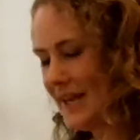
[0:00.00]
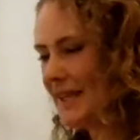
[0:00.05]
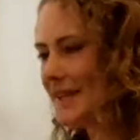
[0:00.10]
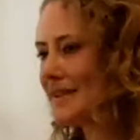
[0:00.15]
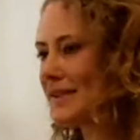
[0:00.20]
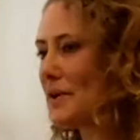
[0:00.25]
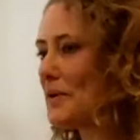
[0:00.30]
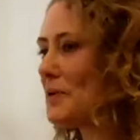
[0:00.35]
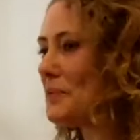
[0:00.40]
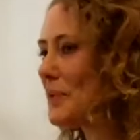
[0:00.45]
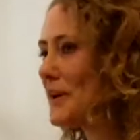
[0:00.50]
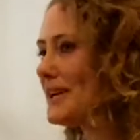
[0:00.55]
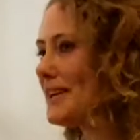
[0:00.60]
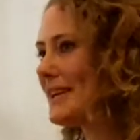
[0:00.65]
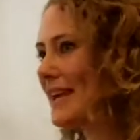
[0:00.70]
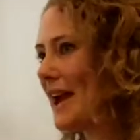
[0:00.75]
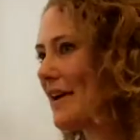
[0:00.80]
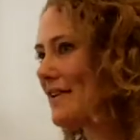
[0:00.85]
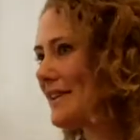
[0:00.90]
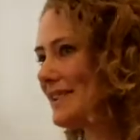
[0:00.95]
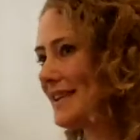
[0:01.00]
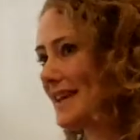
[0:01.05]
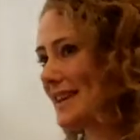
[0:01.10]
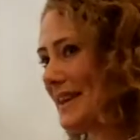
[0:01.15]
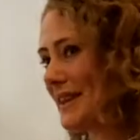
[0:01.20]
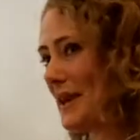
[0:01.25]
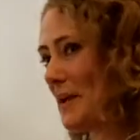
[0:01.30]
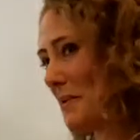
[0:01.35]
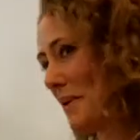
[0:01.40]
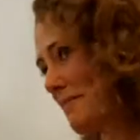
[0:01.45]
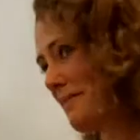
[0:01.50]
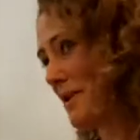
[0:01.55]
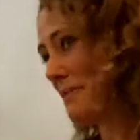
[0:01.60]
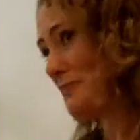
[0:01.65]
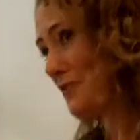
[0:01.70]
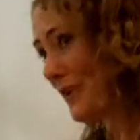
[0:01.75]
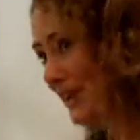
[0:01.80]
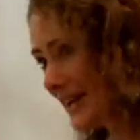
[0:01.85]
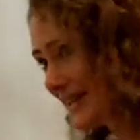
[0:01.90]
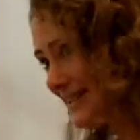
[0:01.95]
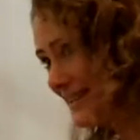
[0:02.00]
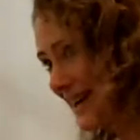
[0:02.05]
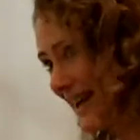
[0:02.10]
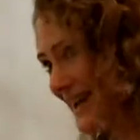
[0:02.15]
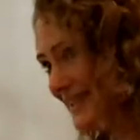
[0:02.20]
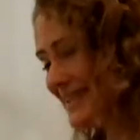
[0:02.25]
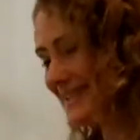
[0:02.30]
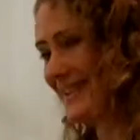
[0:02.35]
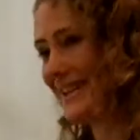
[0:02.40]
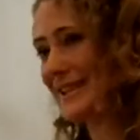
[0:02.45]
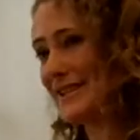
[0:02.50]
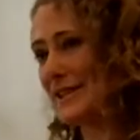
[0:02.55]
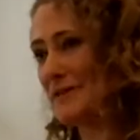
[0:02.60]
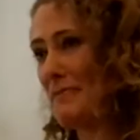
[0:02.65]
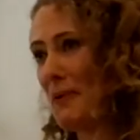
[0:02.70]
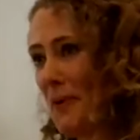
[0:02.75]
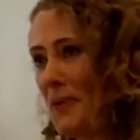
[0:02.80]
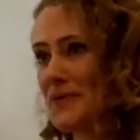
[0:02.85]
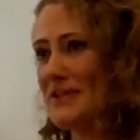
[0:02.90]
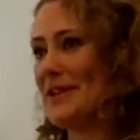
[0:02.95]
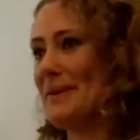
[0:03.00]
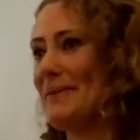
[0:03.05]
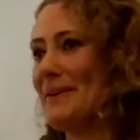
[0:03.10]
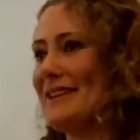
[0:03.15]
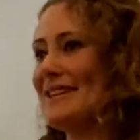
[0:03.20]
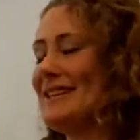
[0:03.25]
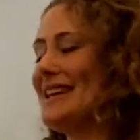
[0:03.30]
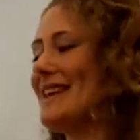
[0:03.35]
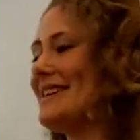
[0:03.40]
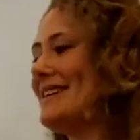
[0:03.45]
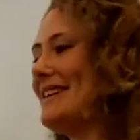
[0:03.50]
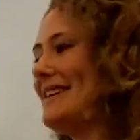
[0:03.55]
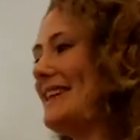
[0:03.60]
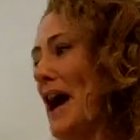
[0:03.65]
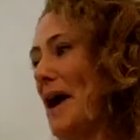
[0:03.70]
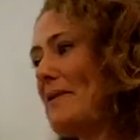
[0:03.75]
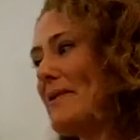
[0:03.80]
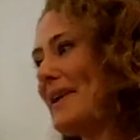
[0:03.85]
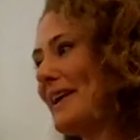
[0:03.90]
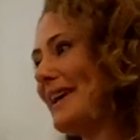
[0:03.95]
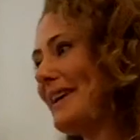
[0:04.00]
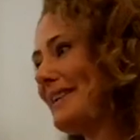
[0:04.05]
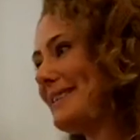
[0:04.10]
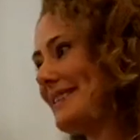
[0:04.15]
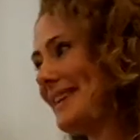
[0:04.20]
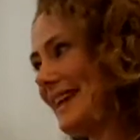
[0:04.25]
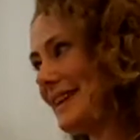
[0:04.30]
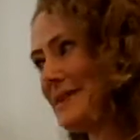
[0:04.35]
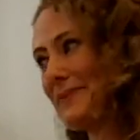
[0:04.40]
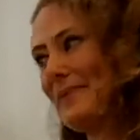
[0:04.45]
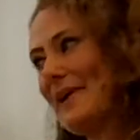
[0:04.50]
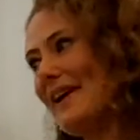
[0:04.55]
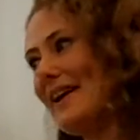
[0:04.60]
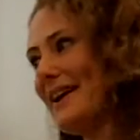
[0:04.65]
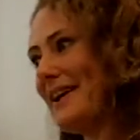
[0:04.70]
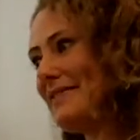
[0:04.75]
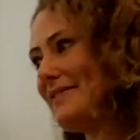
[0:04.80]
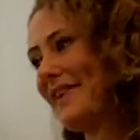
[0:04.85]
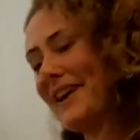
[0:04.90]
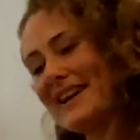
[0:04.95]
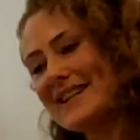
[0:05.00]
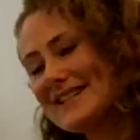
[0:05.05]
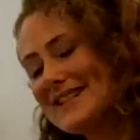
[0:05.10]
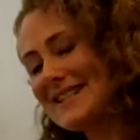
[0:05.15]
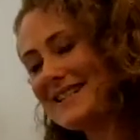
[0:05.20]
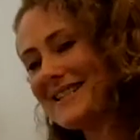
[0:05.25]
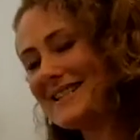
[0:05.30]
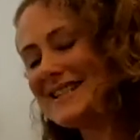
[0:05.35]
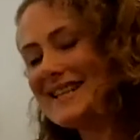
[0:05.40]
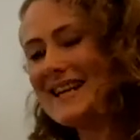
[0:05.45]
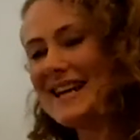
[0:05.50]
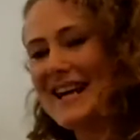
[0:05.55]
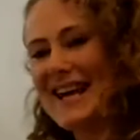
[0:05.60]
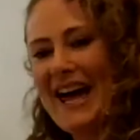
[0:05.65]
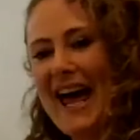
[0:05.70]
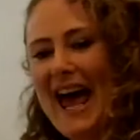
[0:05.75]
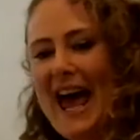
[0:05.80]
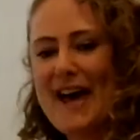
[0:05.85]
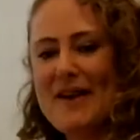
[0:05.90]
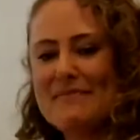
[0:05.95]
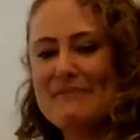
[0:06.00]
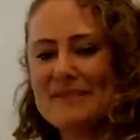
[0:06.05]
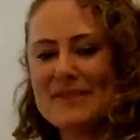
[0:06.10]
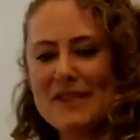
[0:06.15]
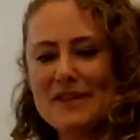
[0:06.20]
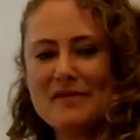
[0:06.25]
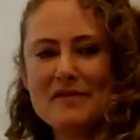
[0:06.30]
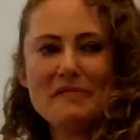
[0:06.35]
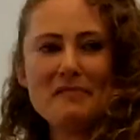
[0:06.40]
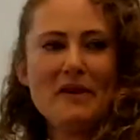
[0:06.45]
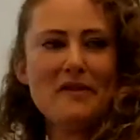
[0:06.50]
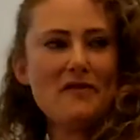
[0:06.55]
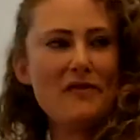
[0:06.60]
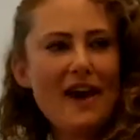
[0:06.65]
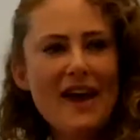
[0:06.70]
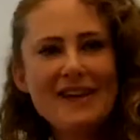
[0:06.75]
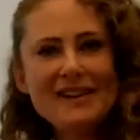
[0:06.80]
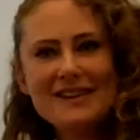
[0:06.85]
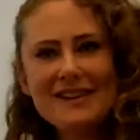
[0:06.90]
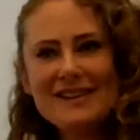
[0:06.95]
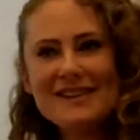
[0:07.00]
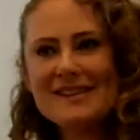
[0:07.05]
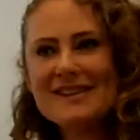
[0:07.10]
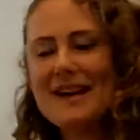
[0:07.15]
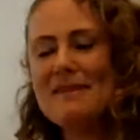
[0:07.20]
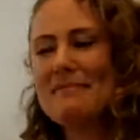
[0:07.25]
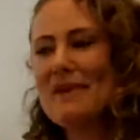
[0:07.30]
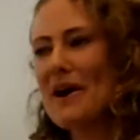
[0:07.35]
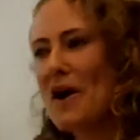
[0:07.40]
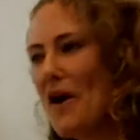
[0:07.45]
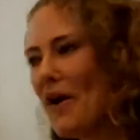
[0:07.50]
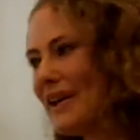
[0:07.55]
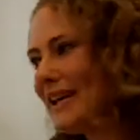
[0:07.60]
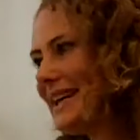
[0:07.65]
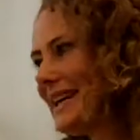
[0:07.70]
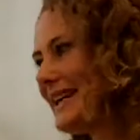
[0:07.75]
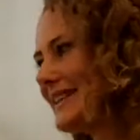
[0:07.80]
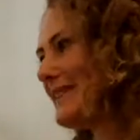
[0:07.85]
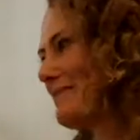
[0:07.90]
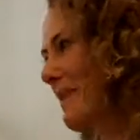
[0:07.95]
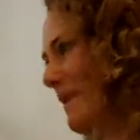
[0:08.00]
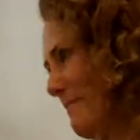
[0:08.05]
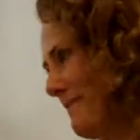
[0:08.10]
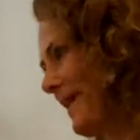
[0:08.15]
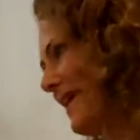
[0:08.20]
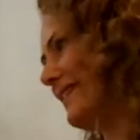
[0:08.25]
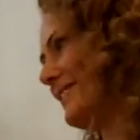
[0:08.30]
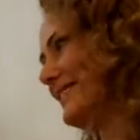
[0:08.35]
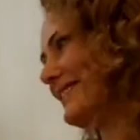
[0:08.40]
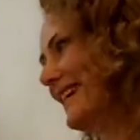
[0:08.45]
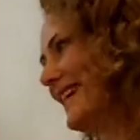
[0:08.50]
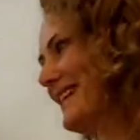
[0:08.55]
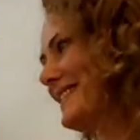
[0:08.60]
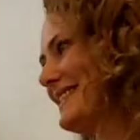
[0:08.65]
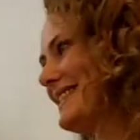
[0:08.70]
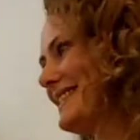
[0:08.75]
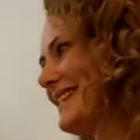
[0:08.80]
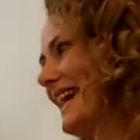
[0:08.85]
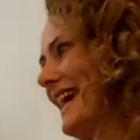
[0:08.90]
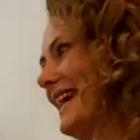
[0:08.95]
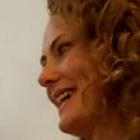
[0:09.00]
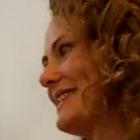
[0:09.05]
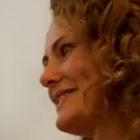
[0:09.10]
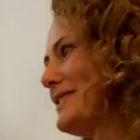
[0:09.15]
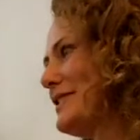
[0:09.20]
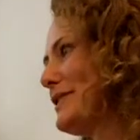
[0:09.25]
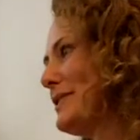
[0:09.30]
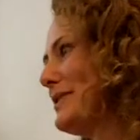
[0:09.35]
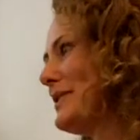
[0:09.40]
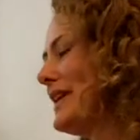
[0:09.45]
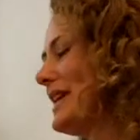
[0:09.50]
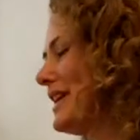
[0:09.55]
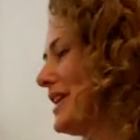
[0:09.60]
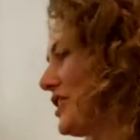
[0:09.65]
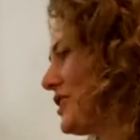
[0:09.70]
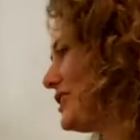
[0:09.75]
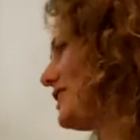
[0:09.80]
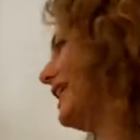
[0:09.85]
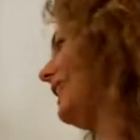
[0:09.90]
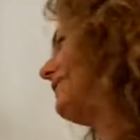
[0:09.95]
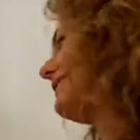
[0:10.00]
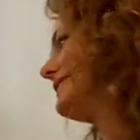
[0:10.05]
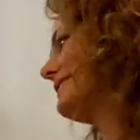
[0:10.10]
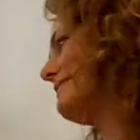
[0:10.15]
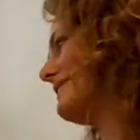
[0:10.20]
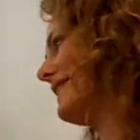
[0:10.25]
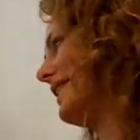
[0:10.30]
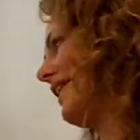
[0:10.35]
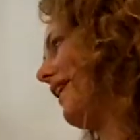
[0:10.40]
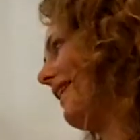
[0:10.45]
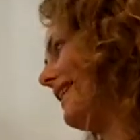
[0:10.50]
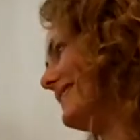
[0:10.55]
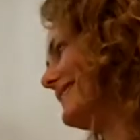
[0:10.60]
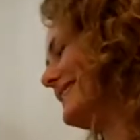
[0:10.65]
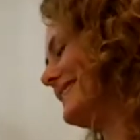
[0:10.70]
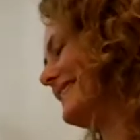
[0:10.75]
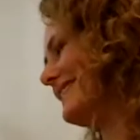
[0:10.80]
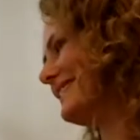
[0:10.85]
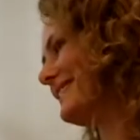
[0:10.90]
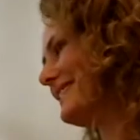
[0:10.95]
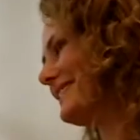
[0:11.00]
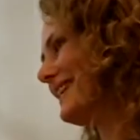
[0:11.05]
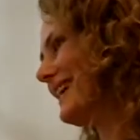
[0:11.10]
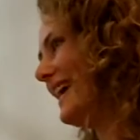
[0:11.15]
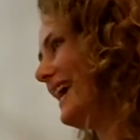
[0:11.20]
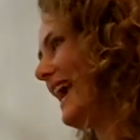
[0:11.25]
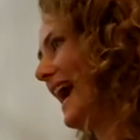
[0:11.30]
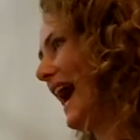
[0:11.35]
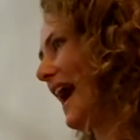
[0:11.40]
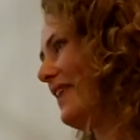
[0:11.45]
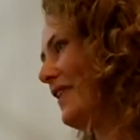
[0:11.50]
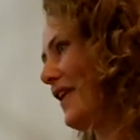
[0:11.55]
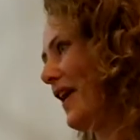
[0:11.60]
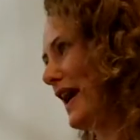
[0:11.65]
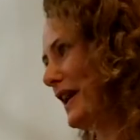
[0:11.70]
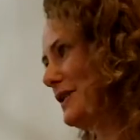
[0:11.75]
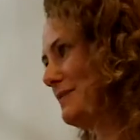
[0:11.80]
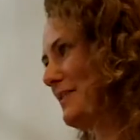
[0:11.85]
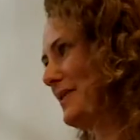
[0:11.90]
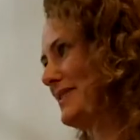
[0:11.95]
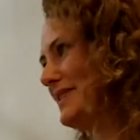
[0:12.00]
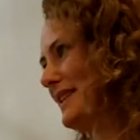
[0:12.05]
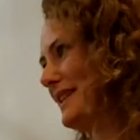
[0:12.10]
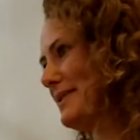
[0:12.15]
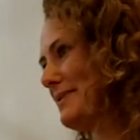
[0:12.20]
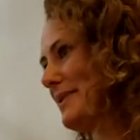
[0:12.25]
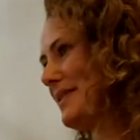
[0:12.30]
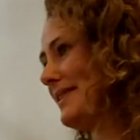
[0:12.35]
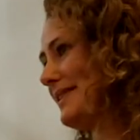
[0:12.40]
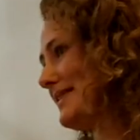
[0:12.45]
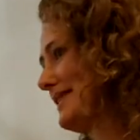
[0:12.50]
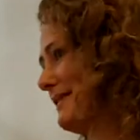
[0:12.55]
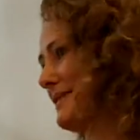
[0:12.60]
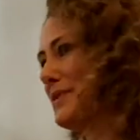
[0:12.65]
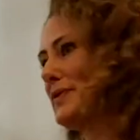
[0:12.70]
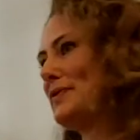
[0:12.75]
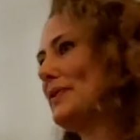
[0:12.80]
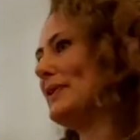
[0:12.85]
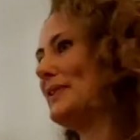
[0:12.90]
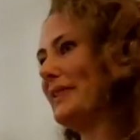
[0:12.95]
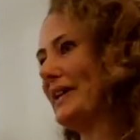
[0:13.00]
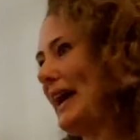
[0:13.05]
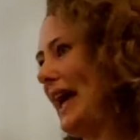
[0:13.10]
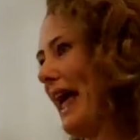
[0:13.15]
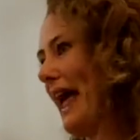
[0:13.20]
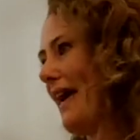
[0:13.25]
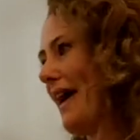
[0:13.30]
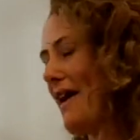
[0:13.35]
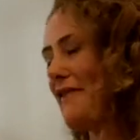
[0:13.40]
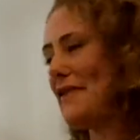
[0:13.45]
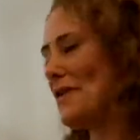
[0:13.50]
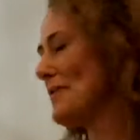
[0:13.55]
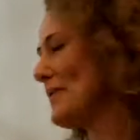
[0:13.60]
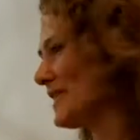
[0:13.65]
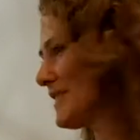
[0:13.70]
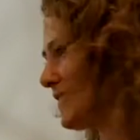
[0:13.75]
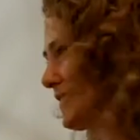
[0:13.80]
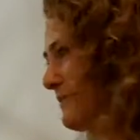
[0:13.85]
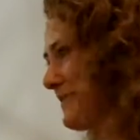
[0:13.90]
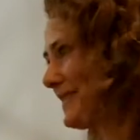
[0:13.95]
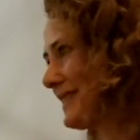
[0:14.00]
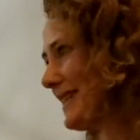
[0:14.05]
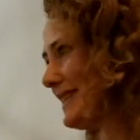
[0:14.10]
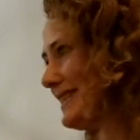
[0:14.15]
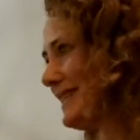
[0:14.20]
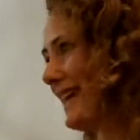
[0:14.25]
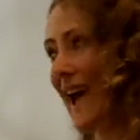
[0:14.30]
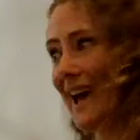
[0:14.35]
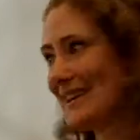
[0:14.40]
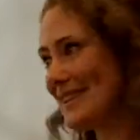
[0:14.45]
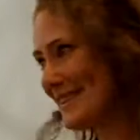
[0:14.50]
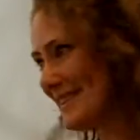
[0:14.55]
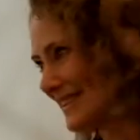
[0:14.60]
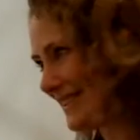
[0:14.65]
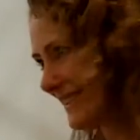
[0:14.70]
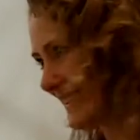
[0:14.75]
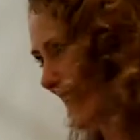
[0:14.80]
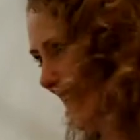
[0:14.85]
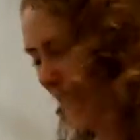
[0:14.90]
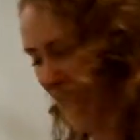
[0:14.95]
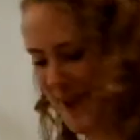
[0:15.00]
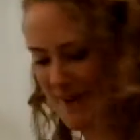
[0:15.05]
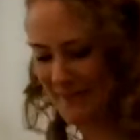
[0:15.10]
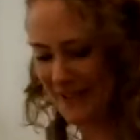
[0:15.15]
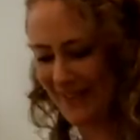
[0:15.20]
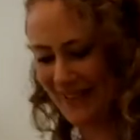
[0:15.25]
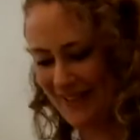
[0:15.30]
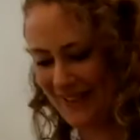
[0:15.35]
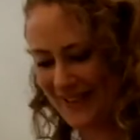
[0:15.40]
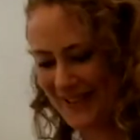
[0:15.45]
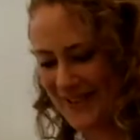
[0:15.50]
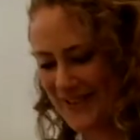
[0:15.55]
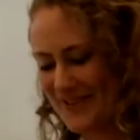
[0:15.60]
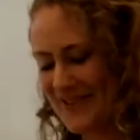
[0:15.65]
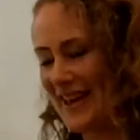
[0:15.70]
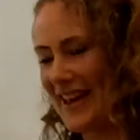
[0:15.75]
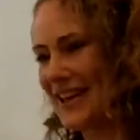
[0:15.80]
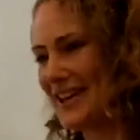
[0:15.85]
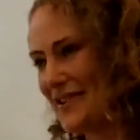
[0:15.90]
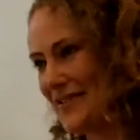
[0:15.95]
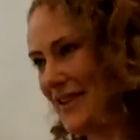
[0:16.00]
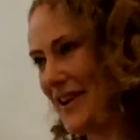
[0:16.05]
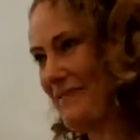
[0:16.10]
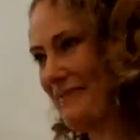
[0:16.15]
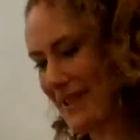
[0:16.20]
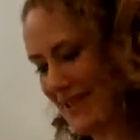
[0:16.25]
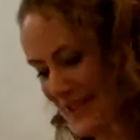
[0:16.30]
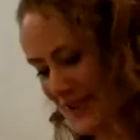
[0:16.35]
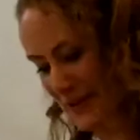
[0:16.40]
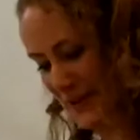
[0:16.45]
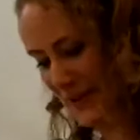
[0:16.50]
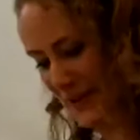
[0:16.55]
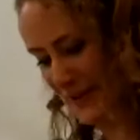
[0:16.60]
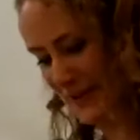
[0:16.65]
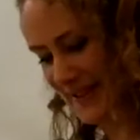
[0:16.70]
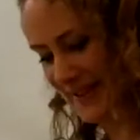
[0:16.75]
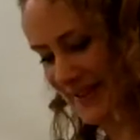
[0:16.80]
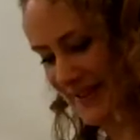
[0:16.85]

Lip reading: So one of the areas I think that women are brilliant at is supporting one another and networking. So that's why I invited some of my friends and my colleagues and my peers here today to share some of their ideas and their expertise with us. And I was thrilled that every one of them said yes and came along. So thank you very much to all of